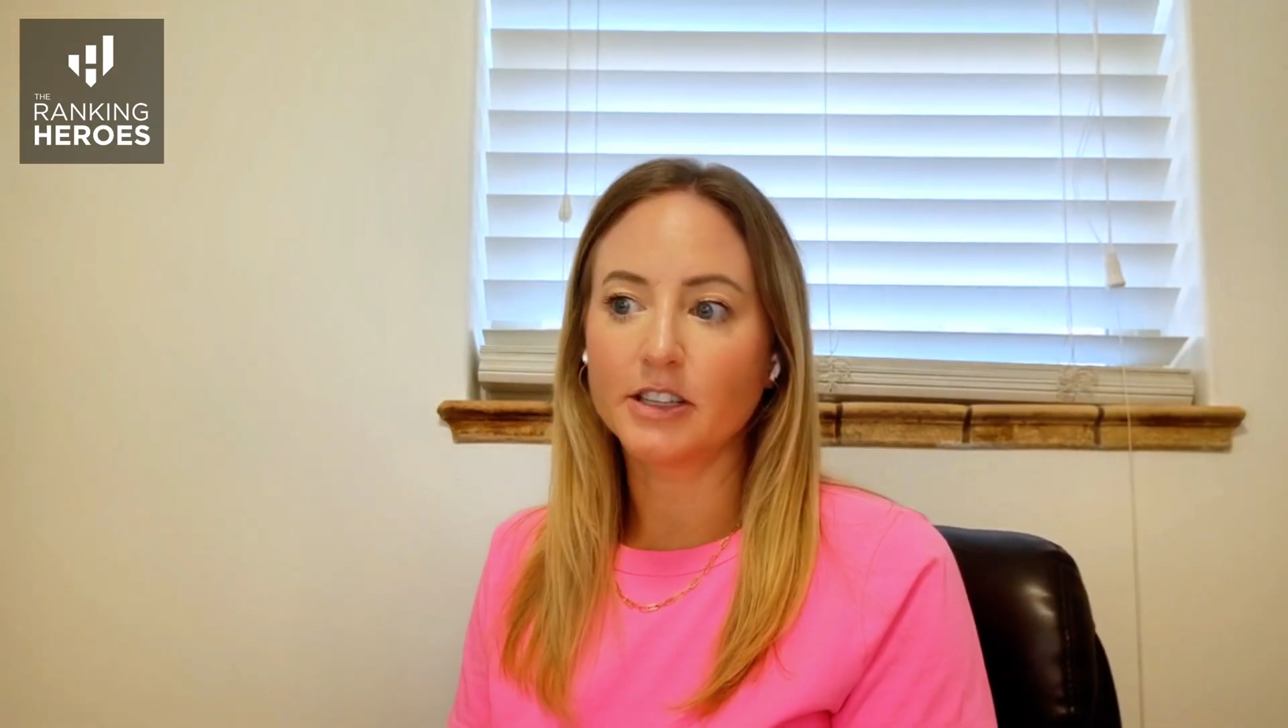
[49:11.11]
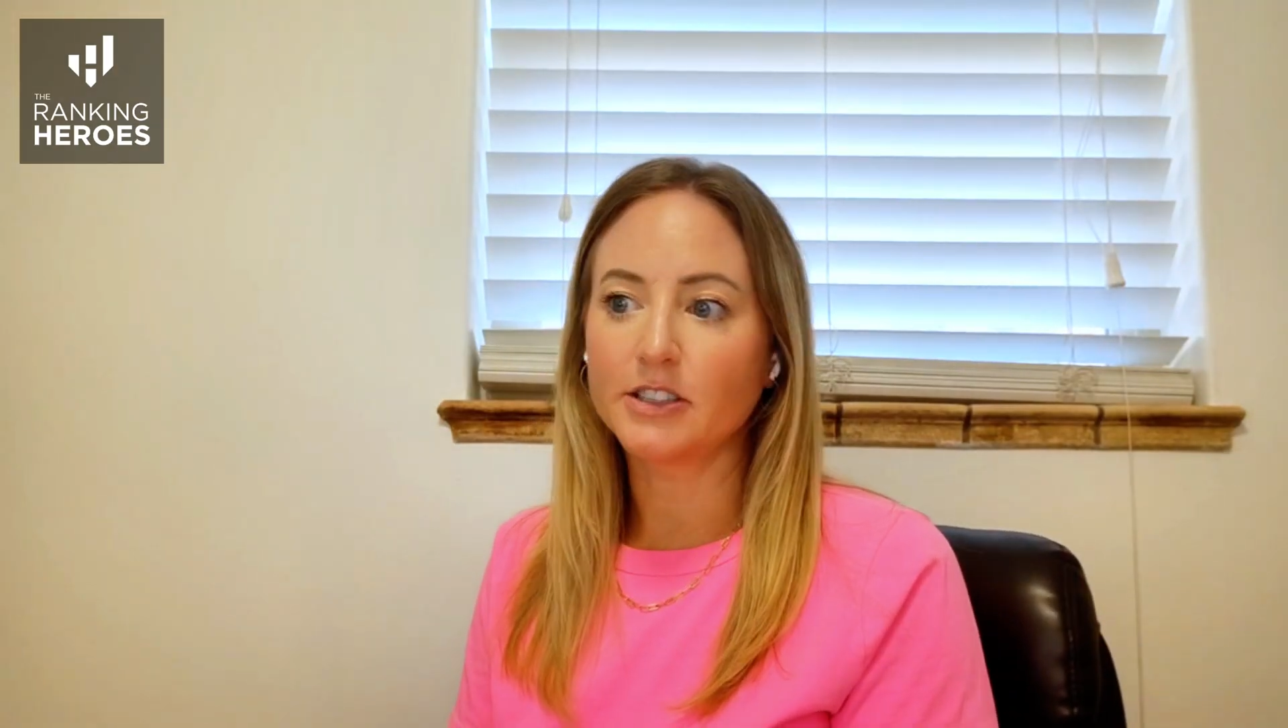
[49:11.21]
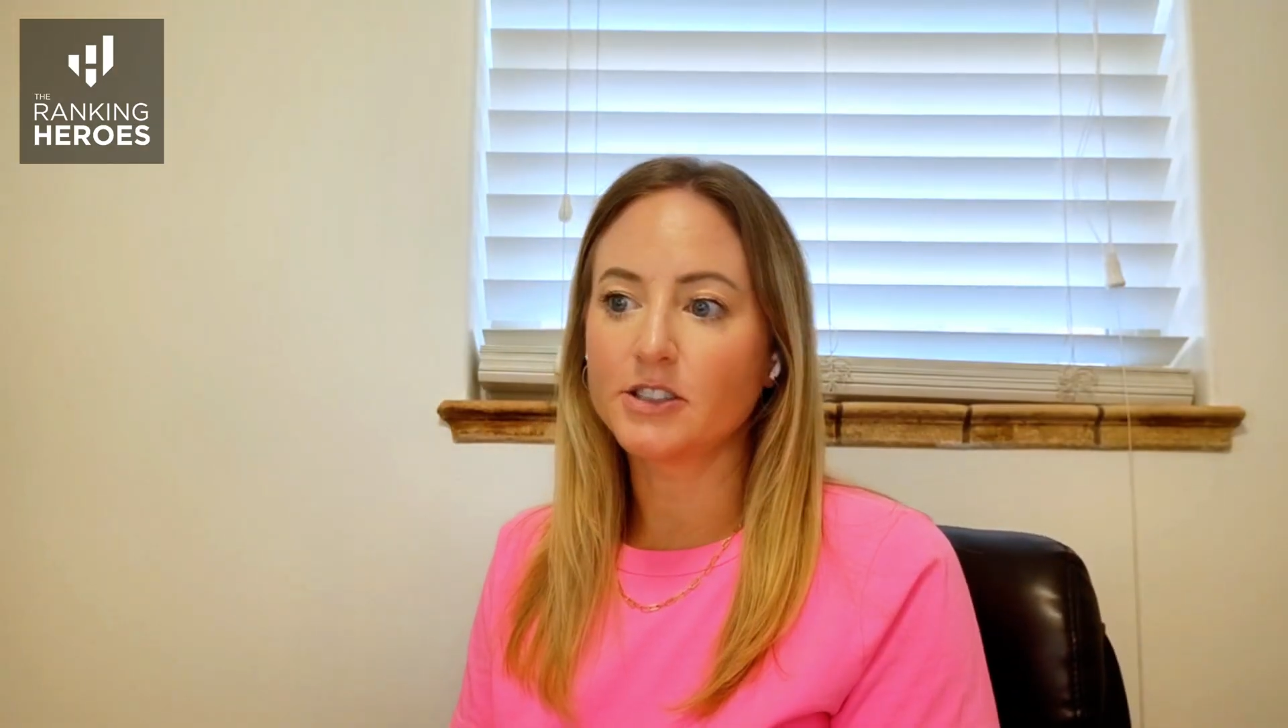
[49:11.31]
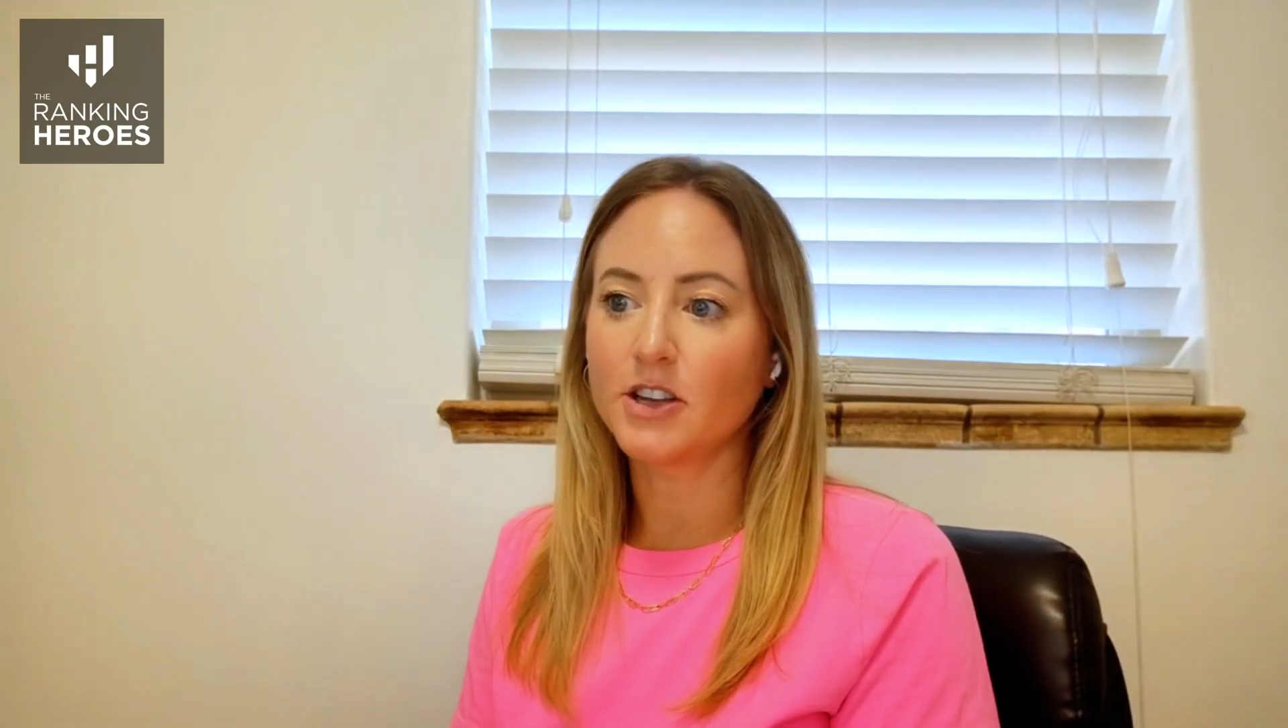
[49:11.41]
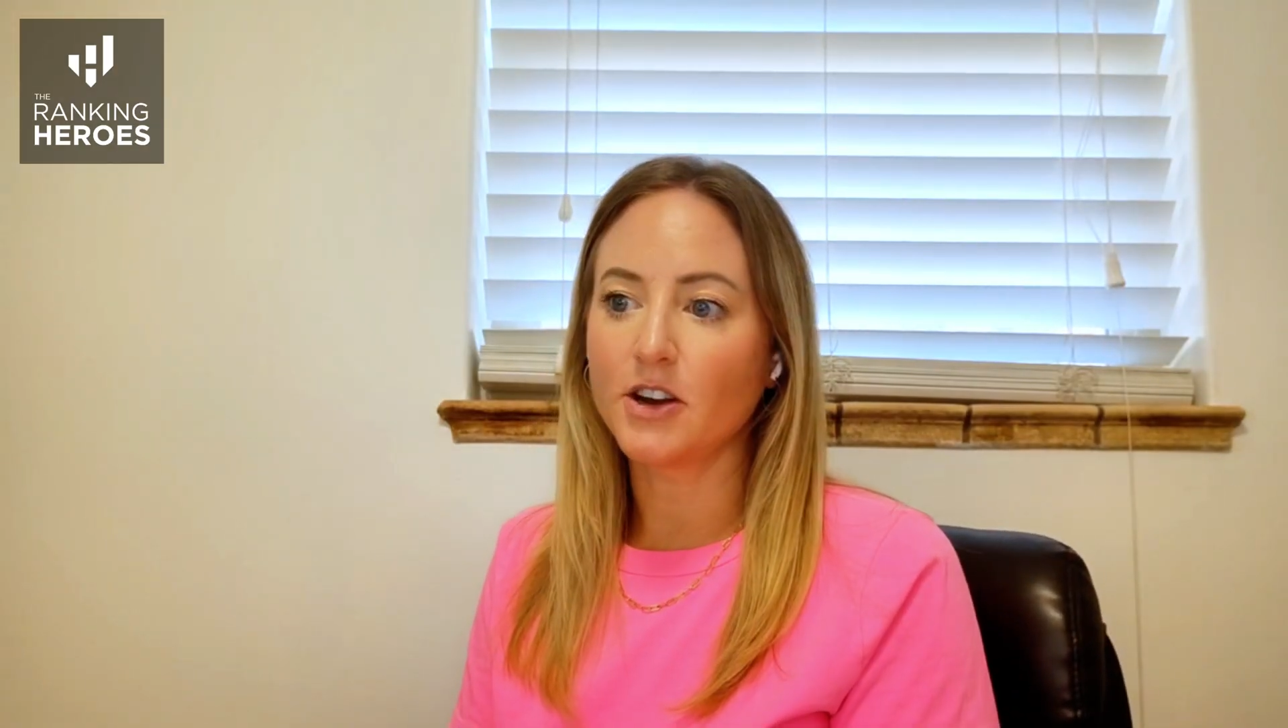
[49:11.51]

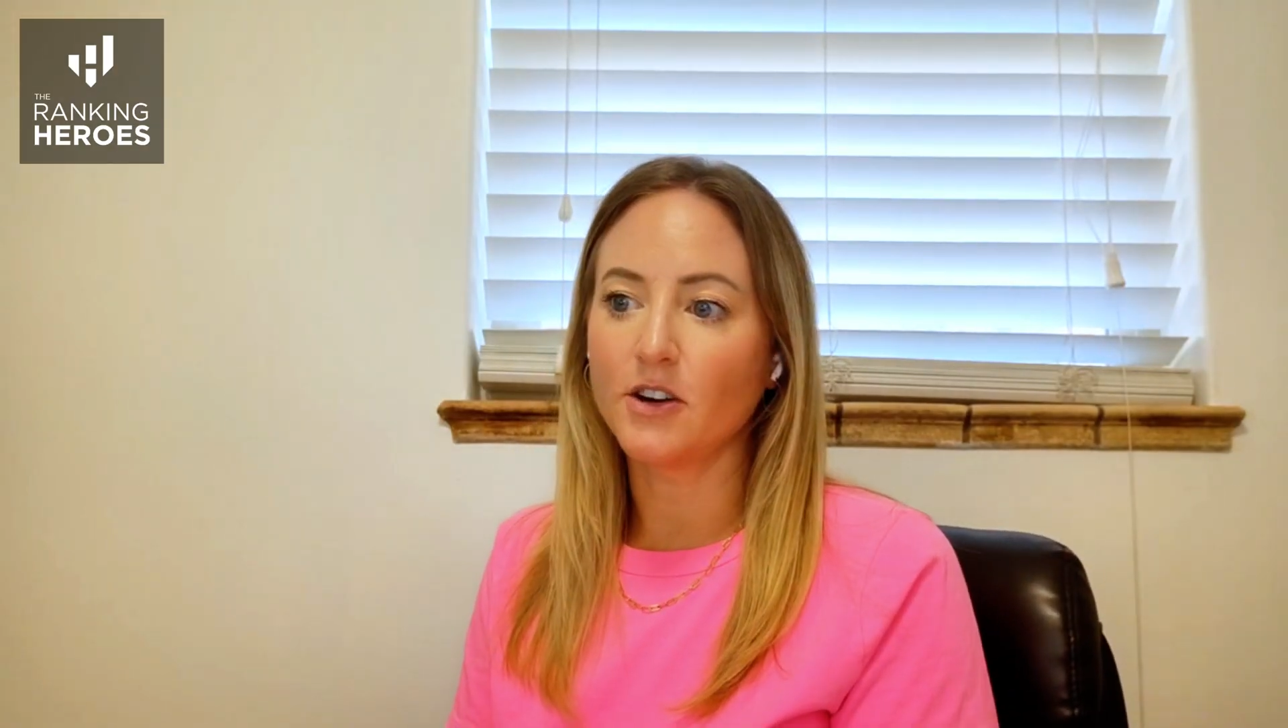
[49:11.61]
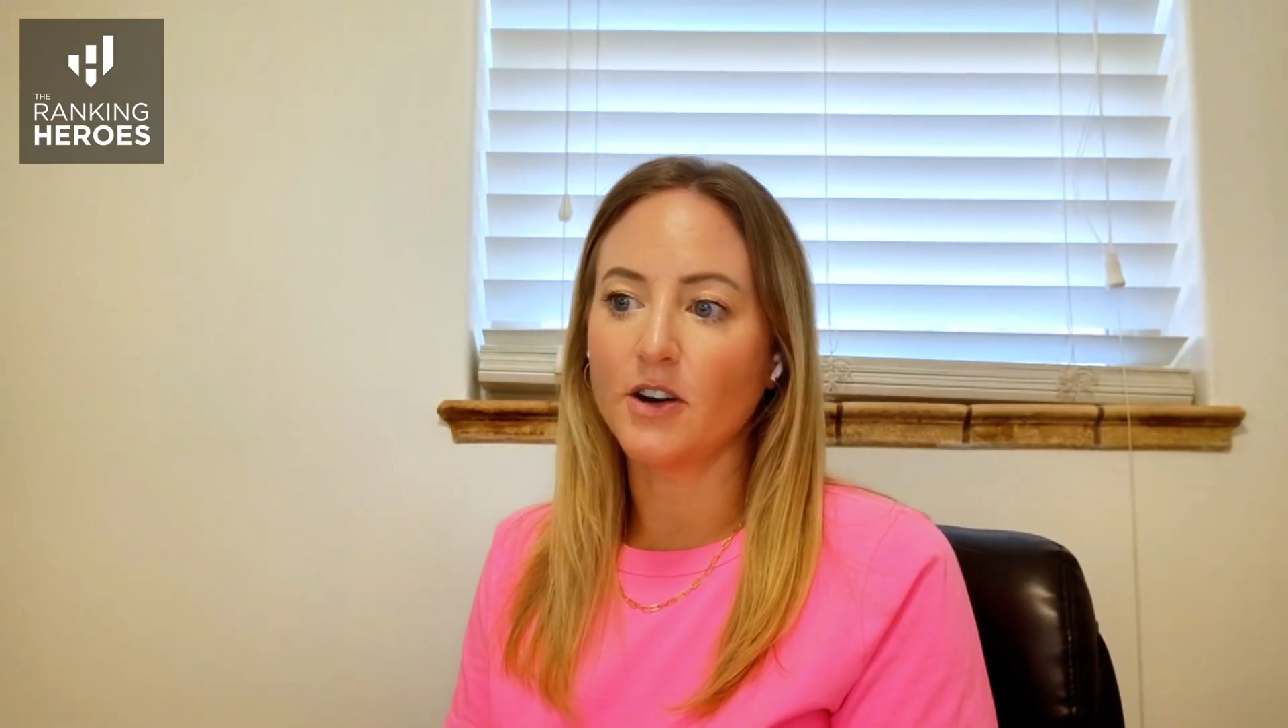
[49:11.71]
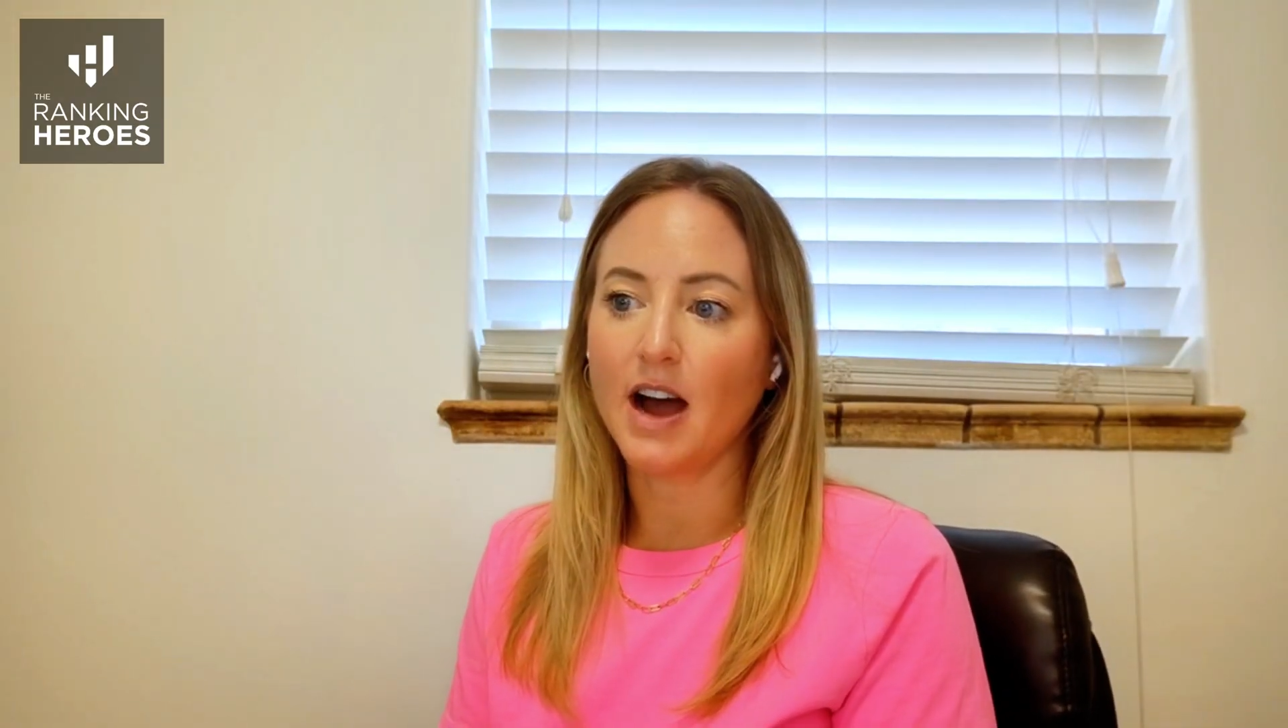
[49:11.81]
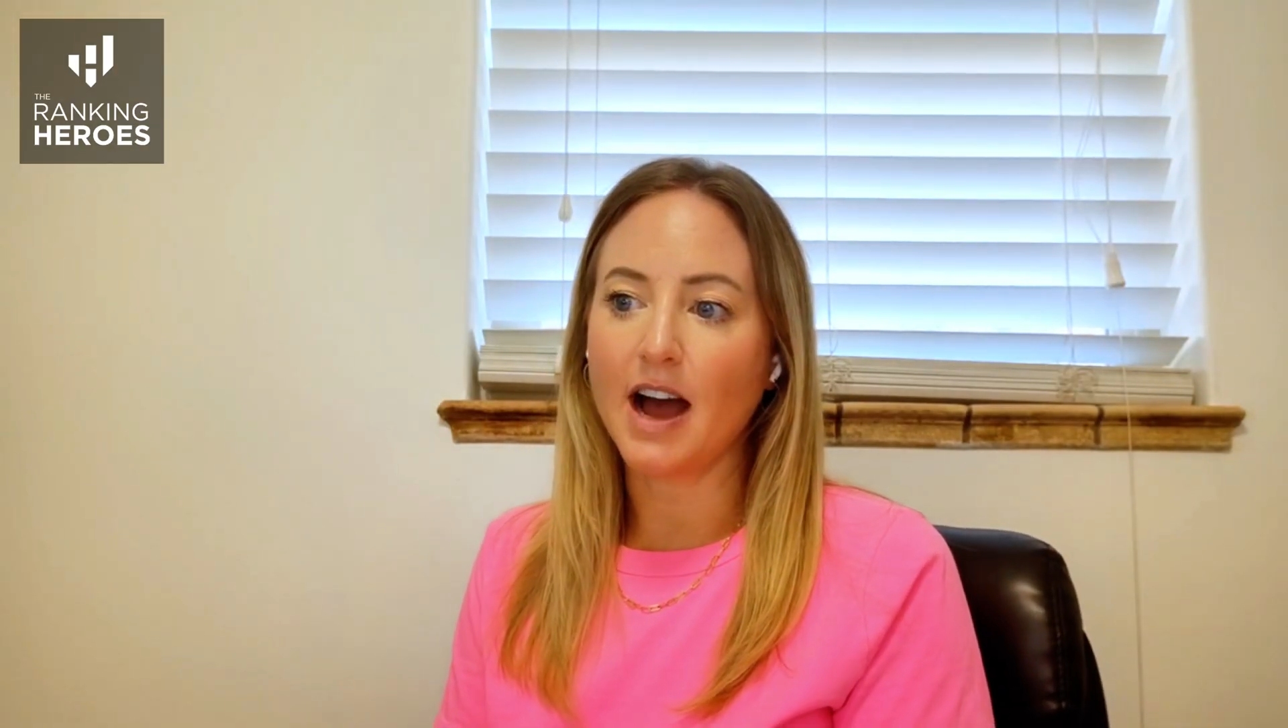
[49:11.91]
And so